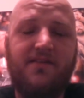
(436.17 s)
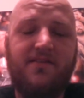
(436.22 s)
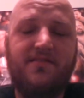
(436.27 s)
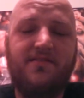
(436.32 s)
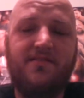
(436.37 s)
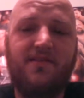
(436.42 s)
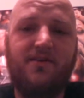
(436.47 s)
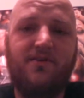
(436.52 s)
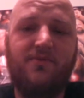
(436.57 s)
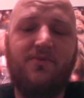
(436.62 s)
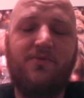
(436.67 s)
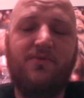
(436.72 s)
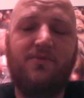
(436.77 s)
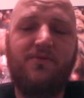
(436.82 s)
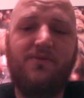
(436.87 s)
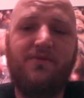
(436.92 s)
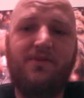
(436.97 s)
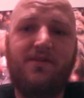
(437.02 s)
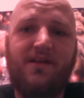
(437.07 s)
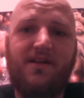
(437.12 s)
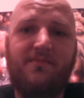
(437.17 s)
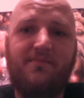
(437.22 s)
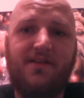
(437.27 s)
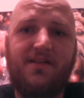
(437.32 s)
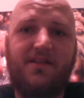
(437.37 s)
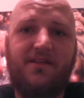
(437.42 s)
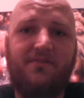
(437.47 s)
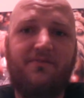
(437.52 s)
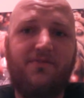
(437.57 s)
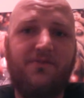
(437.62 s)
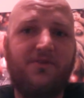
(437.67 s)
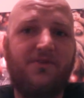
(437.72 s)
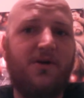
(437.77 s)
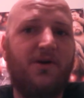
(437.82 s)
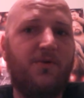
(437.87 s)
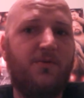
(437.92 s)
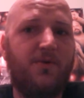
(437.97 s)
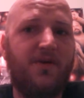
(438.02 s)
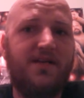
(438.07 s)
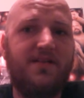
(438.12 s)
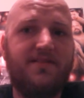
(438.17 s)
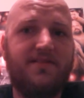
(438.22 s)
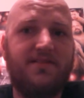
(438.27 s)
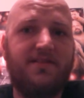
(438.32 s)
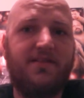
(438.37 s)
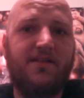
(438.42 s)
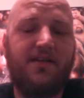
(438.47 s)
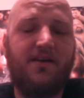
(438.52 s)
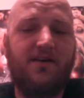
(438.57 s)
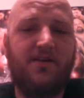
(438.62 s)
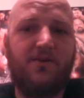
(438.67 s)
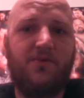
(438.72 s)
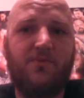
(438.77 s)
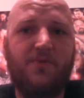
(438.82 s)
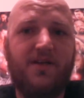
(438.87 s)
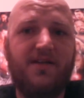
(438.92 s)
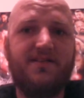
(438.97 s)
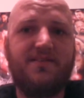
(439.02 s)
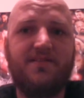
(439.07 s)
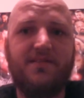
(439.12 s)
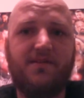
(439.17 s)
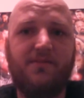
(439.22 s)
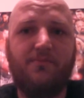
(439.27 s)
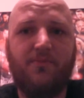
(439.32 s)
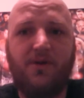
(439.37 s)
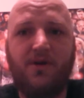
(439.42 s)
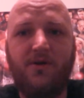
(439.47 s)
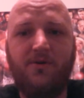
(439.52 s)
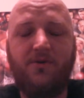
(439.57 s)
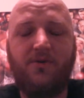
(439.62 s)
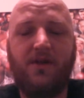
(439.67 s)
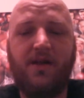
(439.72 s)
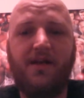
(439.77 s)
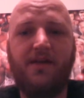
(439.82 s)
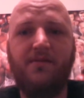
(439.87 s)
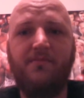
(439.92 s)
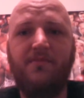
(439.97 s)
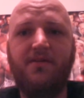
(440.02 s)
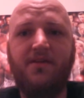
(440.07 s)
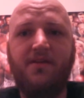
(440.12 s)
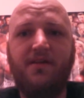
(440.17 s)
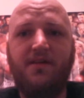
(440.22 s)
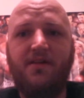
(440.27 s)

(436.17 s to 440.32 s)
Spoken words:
So, I mean, if you're not wrestling on a wrestling program,